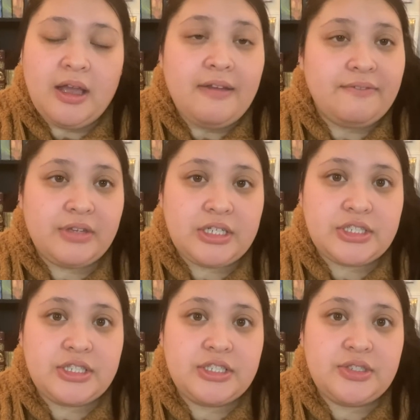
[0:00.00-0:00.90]
finish
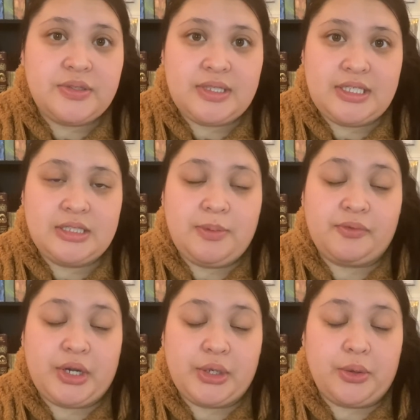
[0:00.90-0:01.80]
the 2 scenes
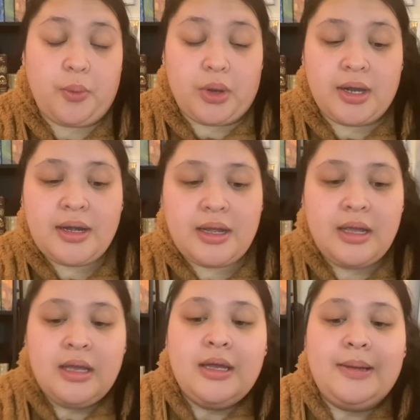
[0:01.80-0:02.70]
before I go to work,
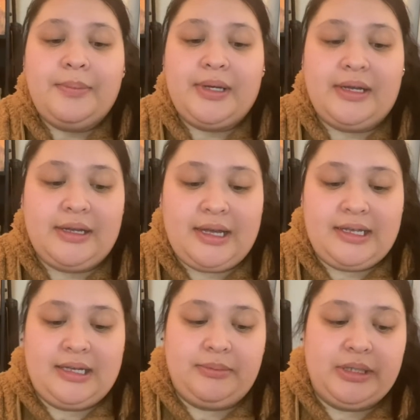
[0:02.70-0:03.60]
but I
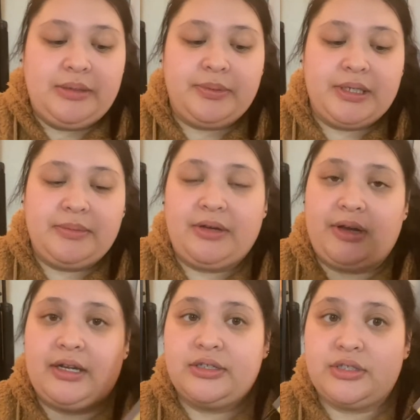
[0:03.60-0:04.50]
am going to bring my
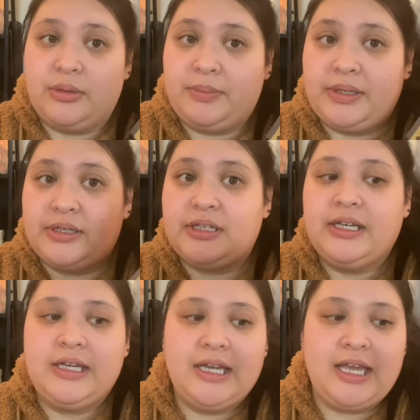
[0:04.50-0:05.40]
writer's notebook
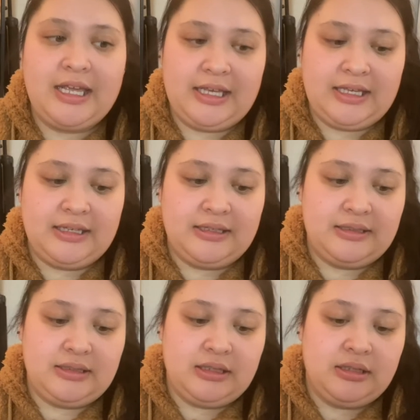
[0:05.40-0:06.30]

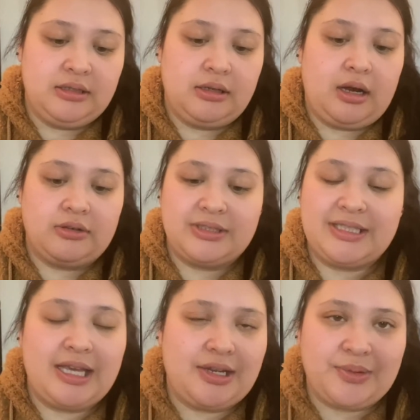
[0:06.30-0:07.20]
and I'll just
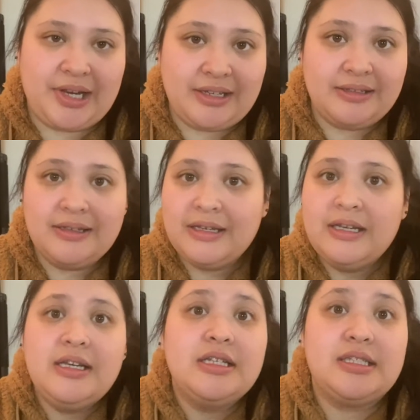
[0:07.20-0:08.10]
handwrite
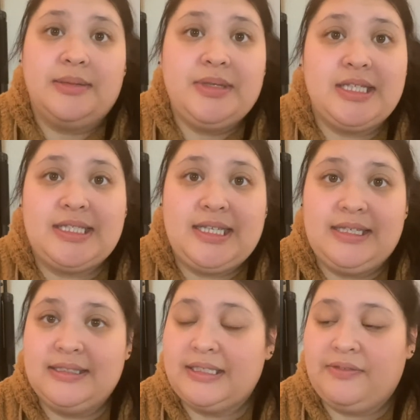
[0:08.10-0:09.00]
some of the
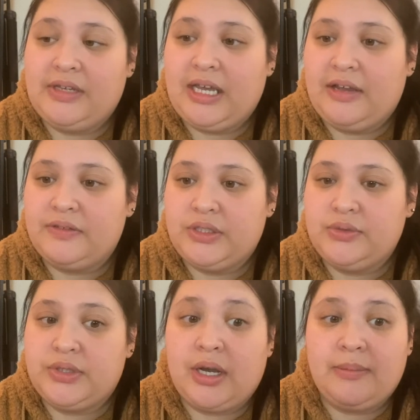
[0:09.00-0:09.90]
scenes if I have to
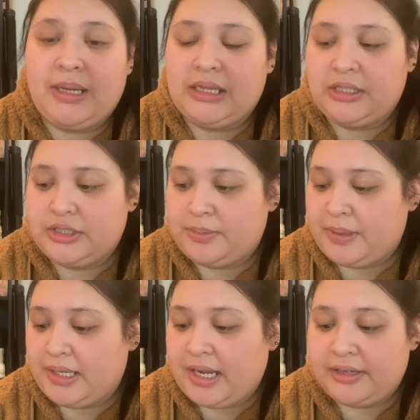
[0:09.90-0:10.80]
during my lunch
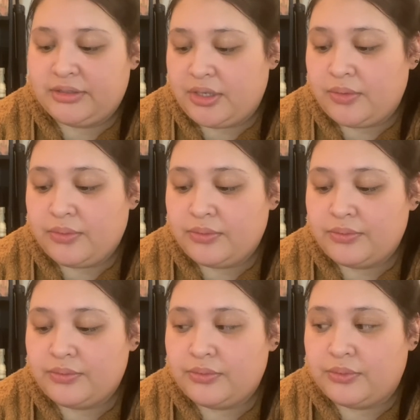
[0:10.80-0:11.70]
break. I don't
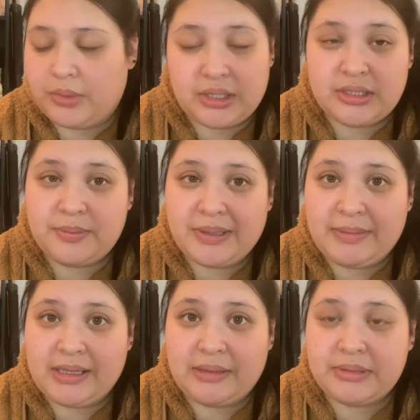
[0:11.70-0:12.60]
want to bring my
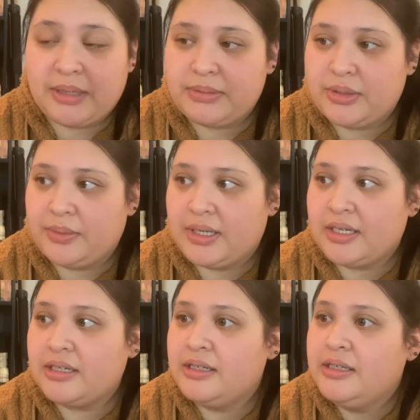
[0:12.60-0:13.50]
laptop to work.